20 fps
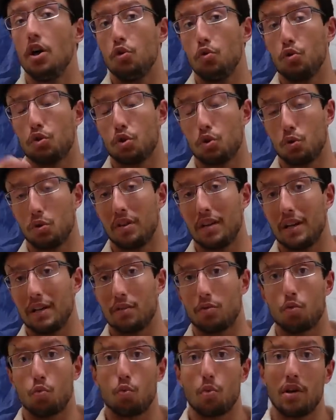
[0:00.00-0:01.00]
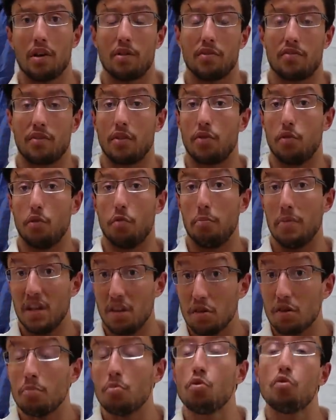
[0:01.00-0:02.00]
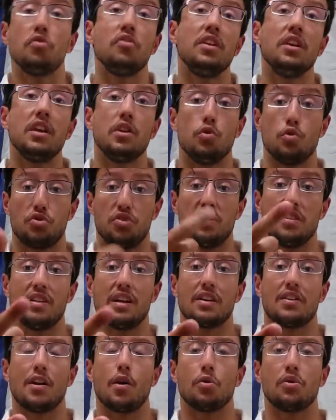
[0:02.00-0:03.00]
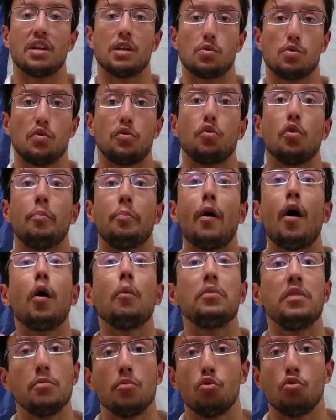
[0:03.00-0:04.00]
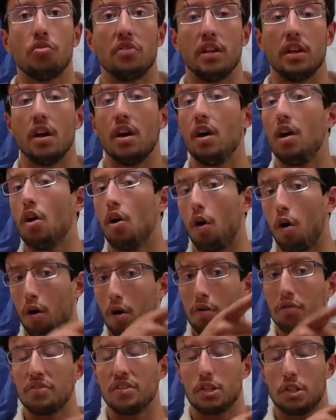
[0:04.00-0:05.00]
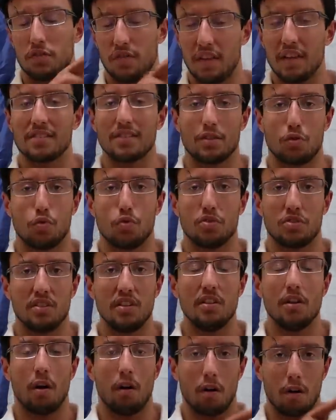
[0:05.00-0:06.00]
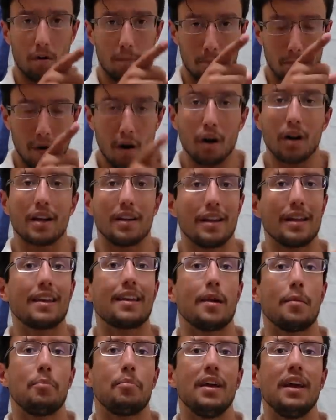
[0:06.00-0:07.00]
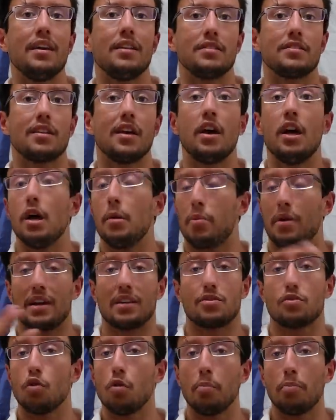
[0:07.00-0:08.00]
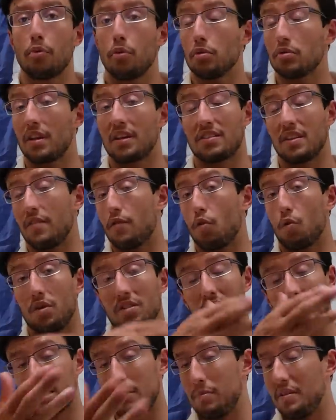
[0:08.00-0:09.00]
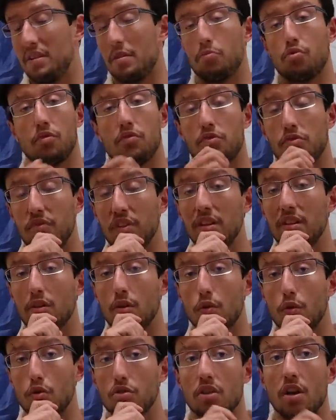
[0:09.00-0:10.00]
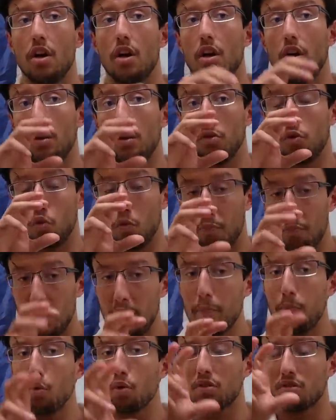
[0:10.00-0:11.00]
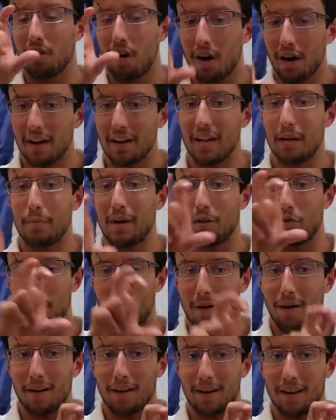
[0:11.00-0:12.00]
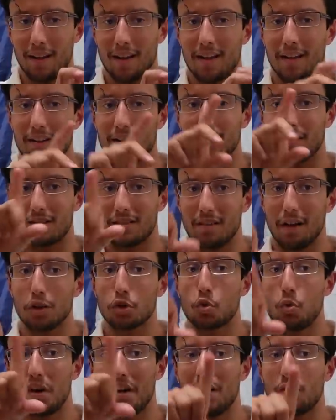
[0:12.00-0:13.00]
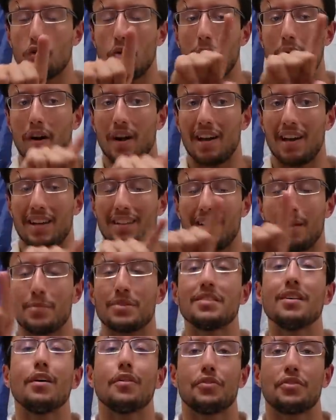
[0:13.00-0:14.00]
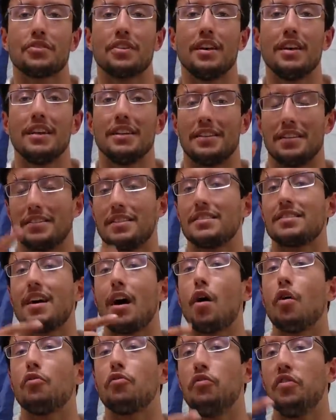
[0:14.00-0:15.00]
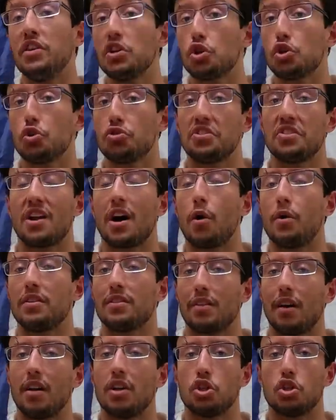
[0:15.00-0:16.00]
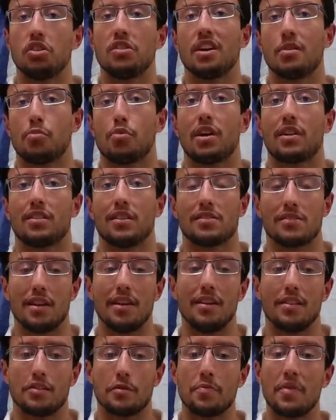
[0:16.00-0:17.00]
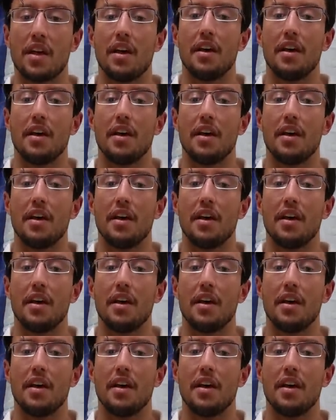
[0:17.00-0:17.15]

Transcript: You saw that with the Minion movie, you see that nowadays with the Barbie movie. All of these things that you see are marketing campaigns. But at some point, as I've already explained in previous videos, the people targeted by the marketing start creating the marketing themselves. This is how vicious and how intelligent that practice is.